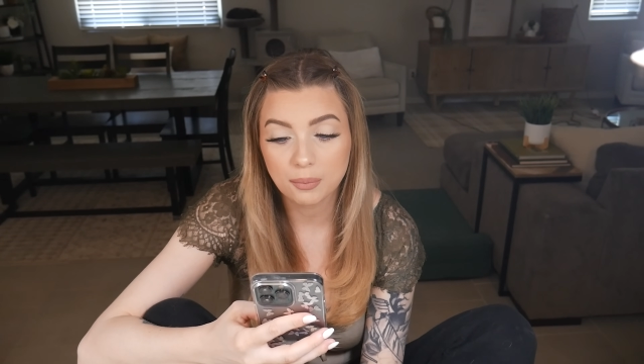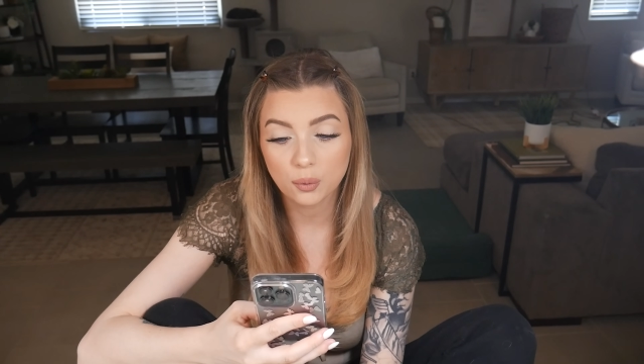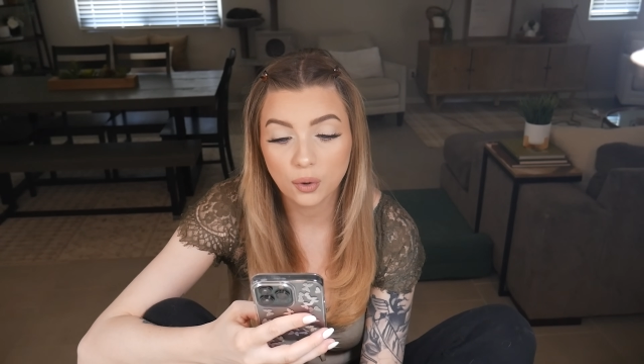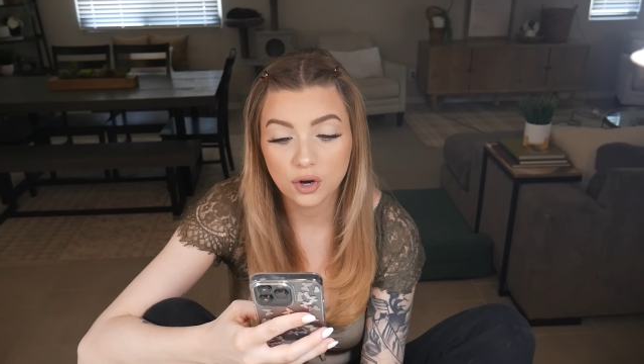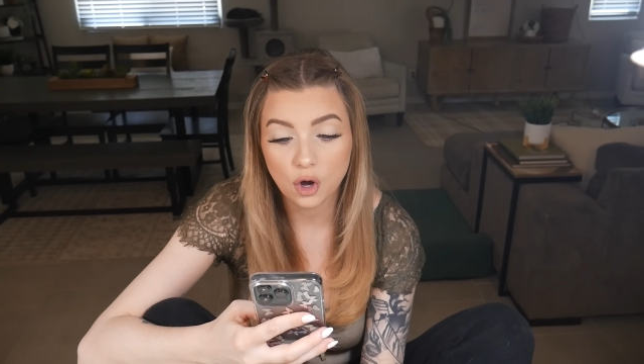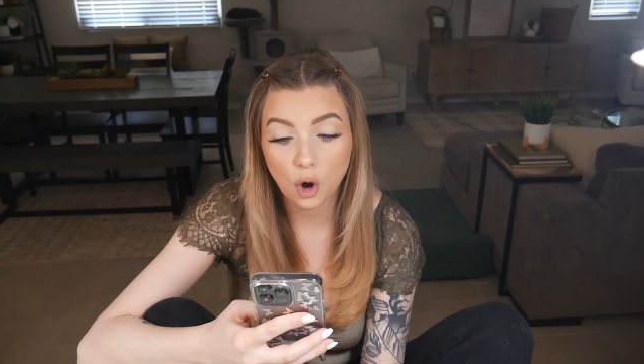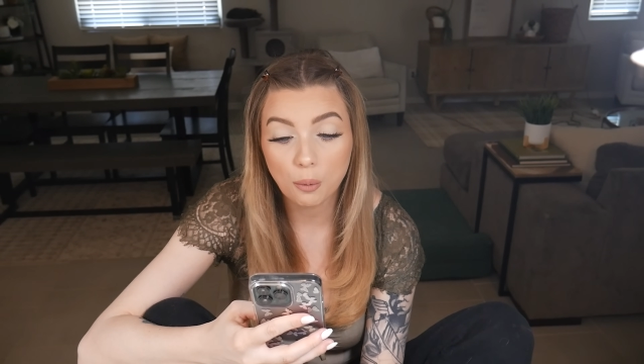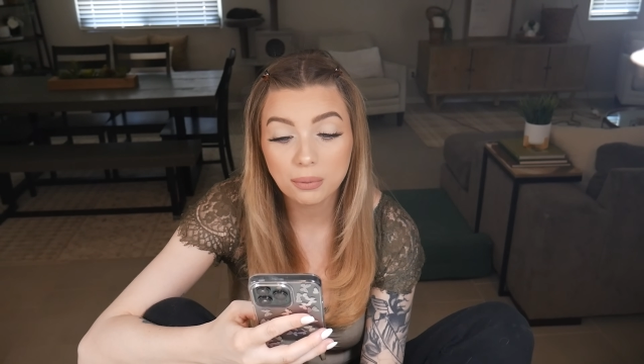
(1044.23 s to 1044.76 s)
but
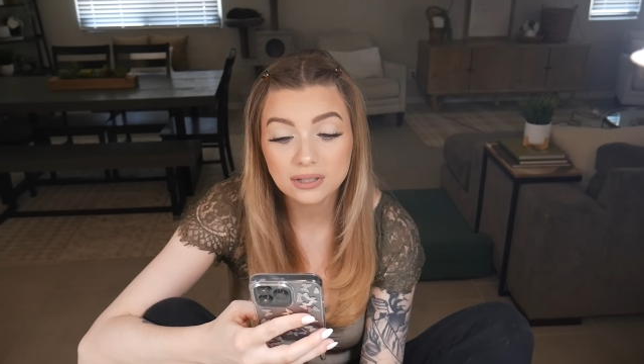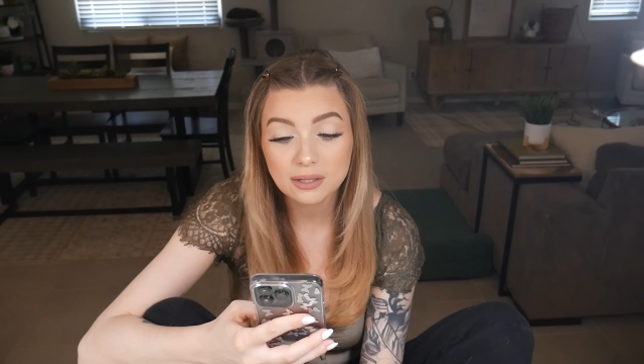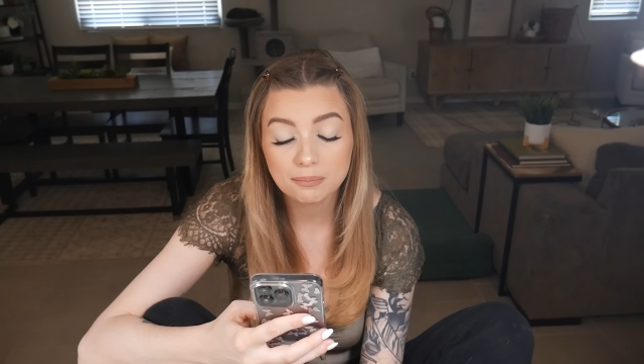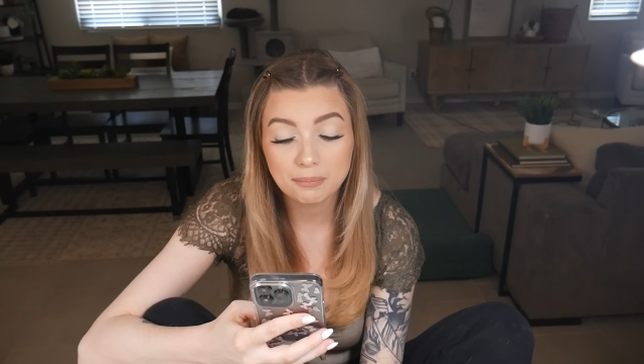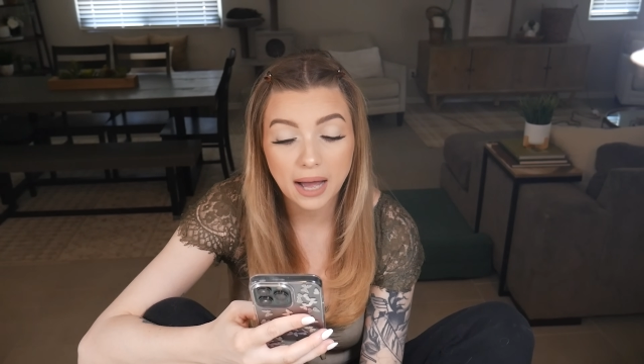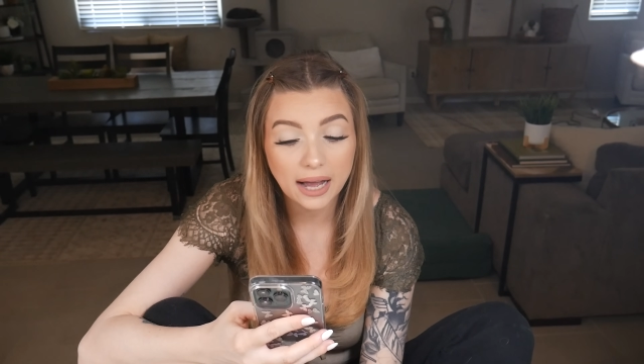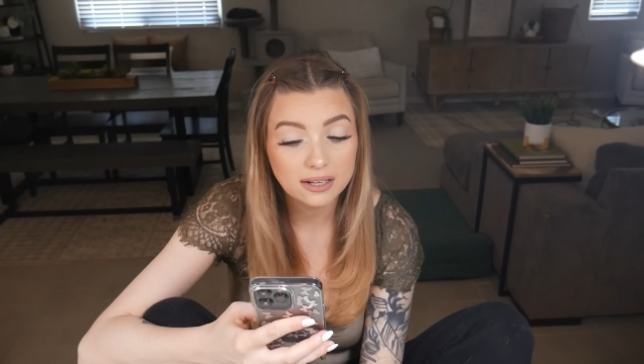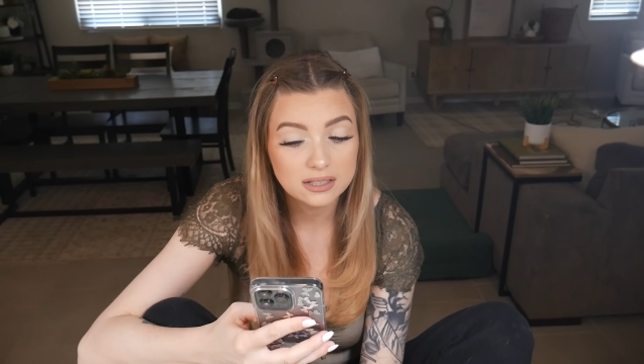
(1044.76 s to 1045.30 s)
one opened the
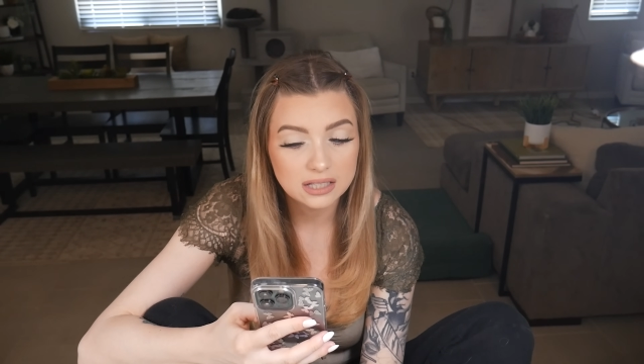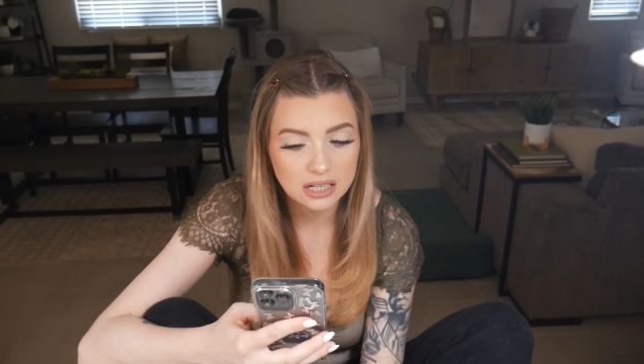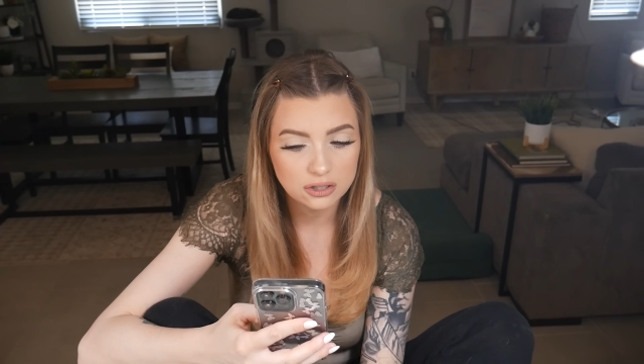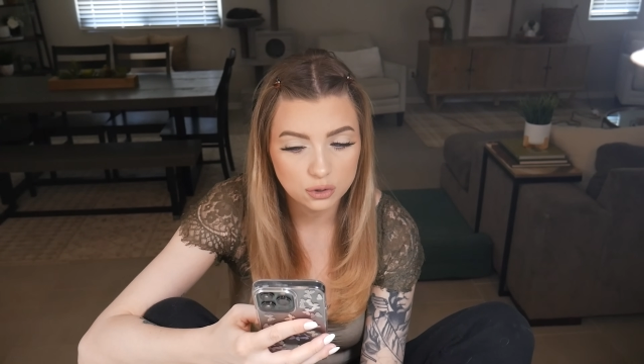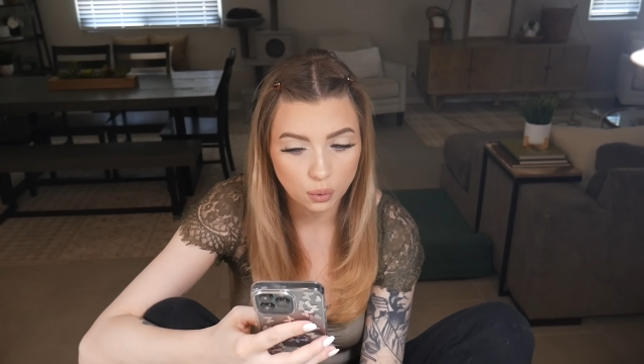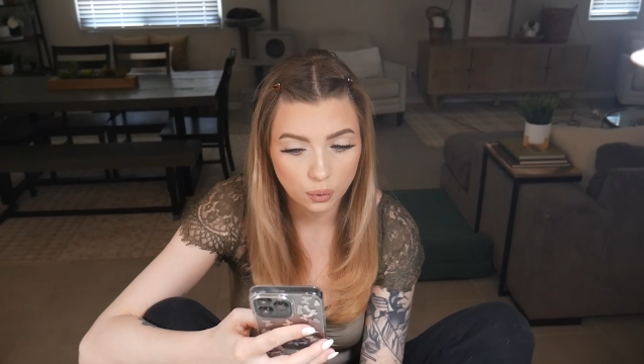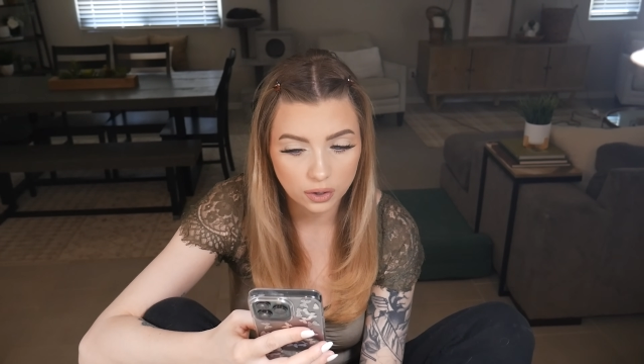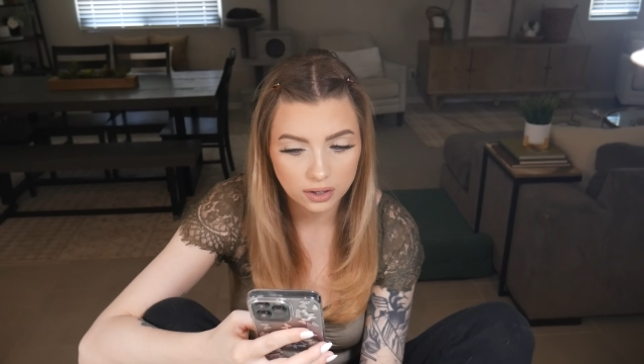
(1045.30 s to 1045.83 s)
back seat
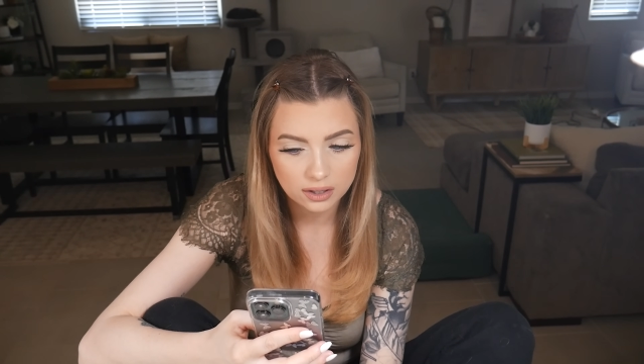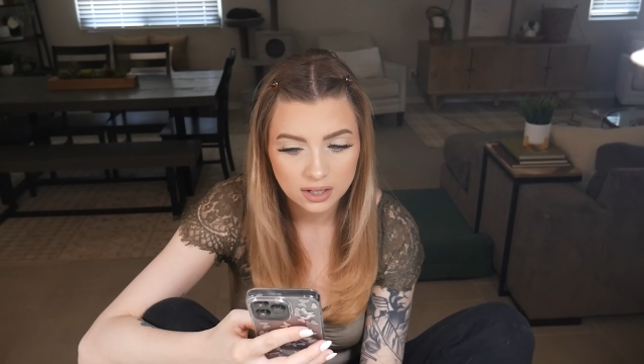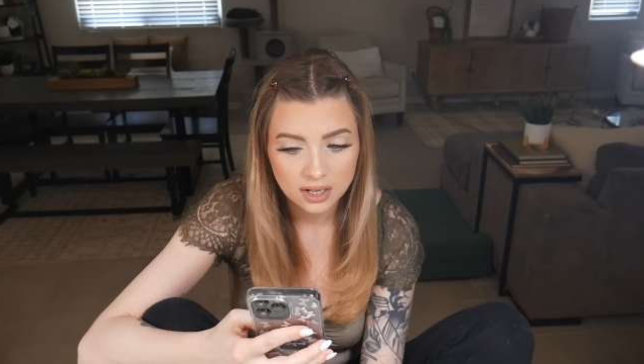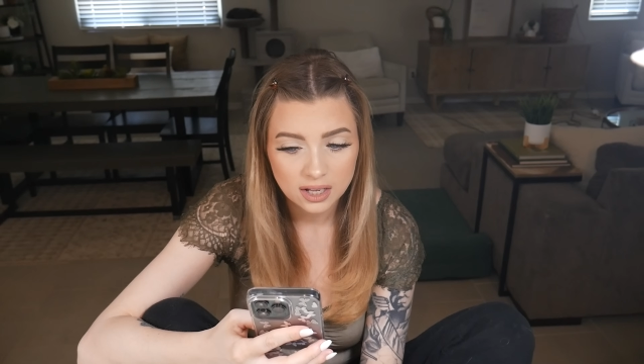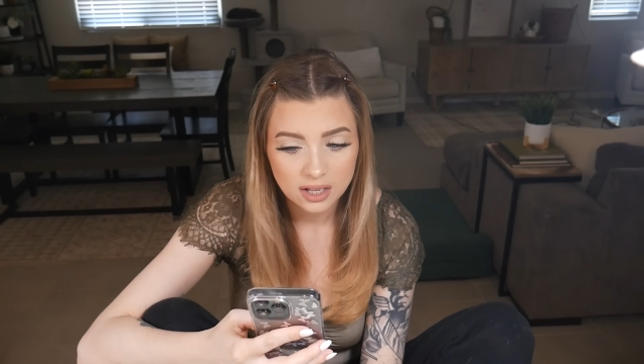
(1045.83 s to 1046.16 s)
door.